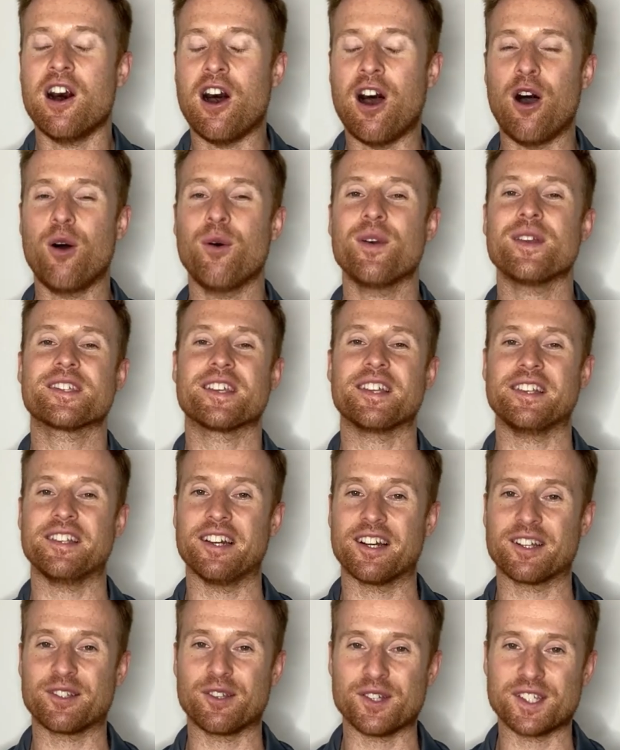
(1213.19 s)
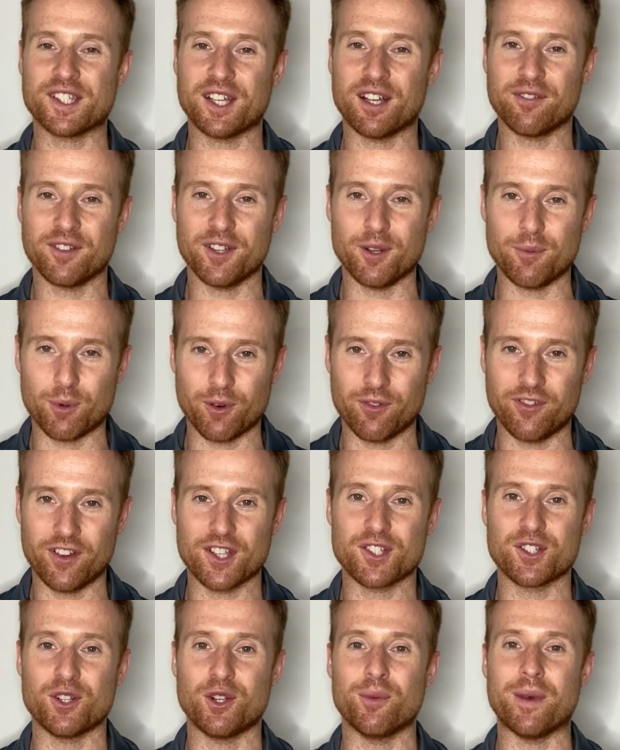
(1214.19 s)
Always conduct yourself in a
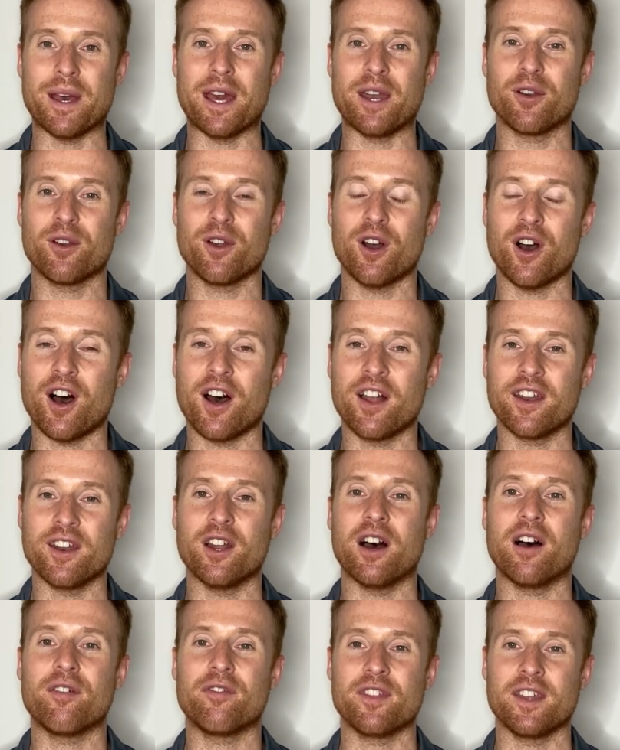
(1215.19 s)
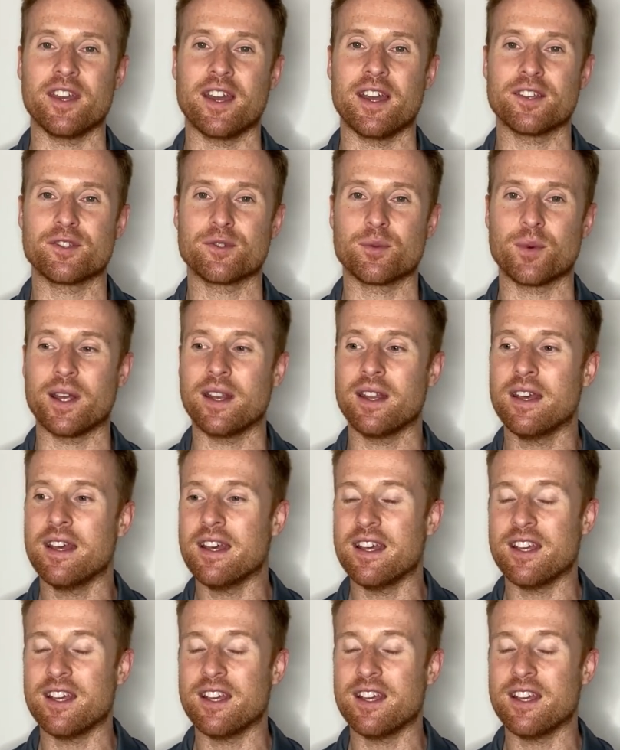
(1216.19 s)
professional manner on and off the ice, right?